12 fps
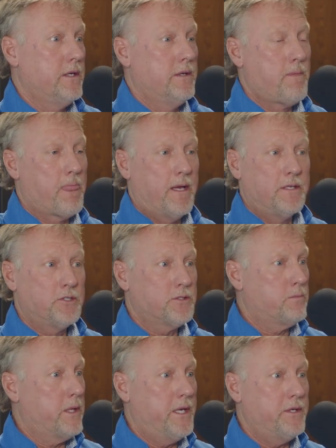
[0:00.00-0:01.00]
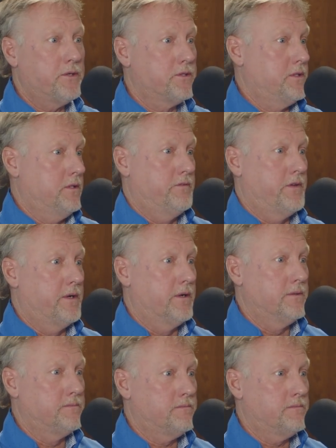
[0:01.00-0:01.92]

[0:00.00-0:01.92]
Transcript: and just plant yourself there.